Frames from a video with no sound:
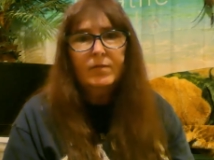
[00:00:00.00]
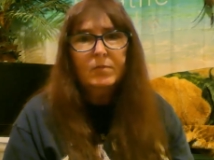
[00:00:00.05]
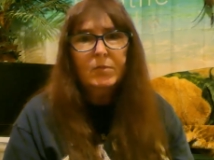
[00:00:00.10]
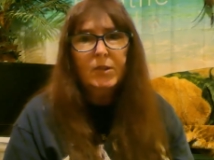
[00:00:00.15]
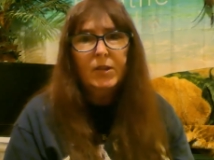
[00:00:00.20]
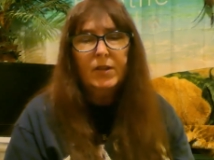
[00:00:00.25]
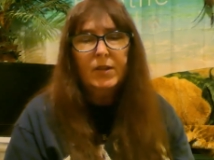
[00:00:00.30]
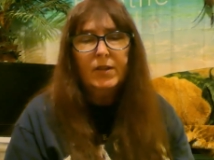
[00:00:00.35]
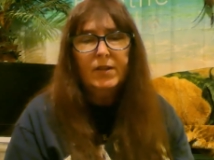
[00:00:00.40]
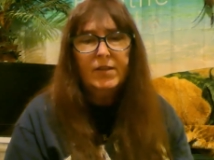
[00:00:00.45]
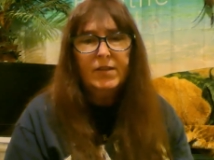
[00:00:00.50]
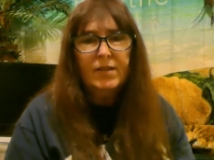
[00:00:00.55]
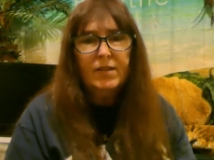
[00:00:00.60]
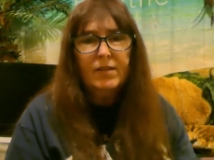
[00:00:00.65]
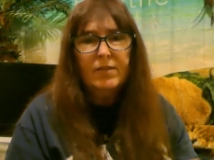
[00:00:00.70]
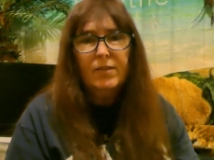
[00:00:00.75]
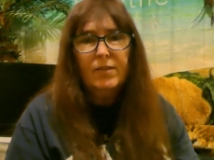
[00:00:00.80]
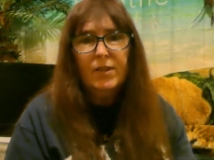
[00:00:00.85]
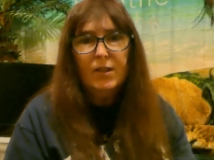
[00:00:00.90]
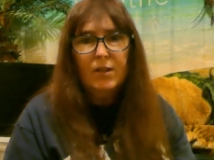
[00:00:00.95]
But it's in
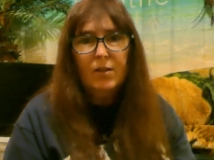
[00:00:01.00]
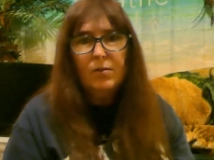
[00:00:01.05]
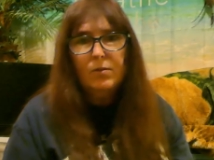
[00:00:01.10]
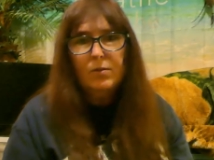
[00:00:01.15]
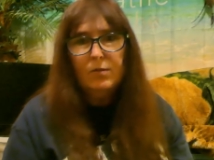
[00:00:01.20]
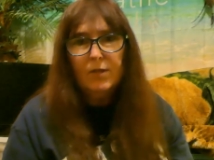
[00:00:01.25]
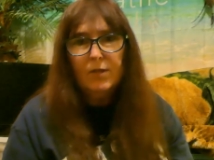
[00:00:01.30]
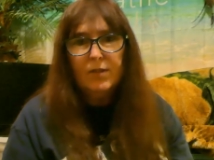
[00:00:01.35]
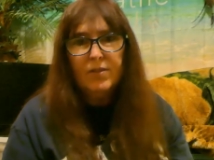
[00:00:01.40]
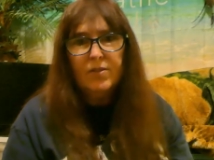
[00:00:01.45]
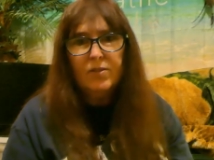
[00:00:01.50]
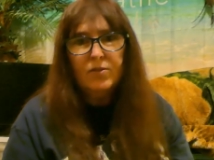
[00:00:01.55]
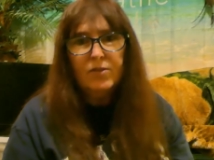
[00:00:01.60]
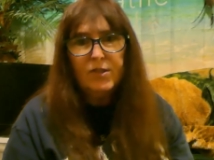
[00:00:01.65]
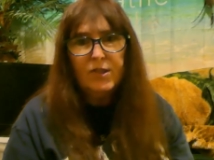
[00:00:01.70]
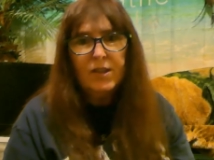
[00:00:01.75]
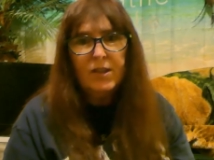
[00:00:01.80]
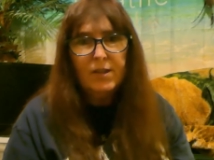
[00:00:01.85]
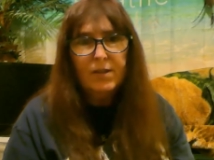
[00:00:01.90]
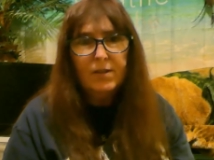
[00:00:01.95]
the video, as you'll
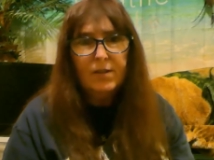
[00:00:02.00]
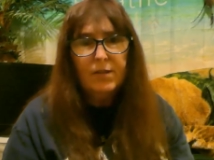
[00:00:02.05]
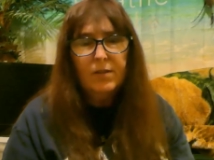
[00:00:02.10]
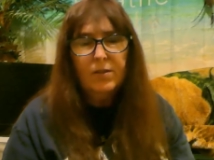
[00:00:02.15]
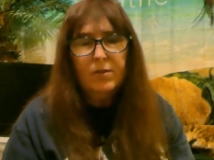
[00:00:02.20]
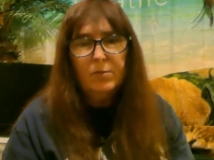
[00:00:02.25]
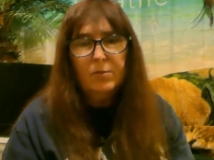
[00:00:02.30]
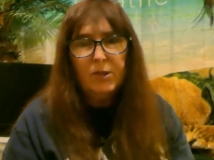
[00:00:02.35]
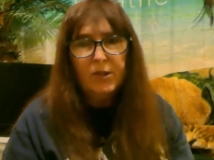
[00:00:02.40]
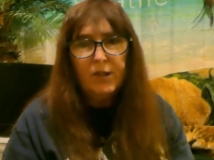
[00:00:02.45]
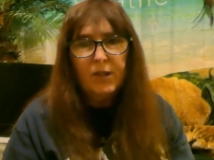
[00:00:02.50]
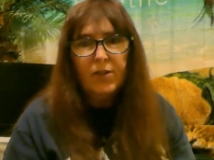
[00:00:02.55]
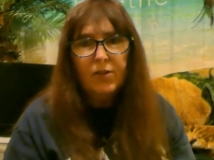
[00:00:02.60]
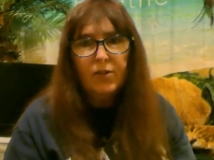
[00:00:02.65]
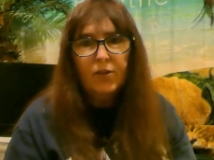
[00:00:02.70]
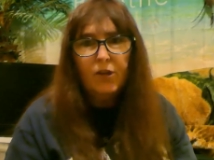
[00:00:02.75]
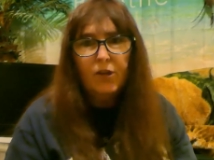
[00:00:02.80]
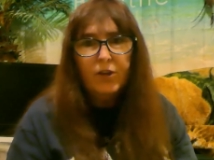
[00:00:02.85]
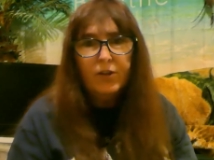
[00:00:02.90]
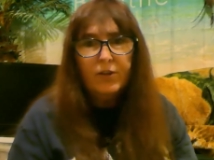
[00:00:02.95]
see a little bit
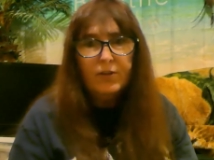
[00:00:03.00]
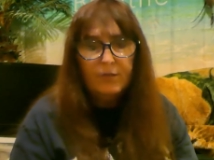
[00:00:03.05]
later on.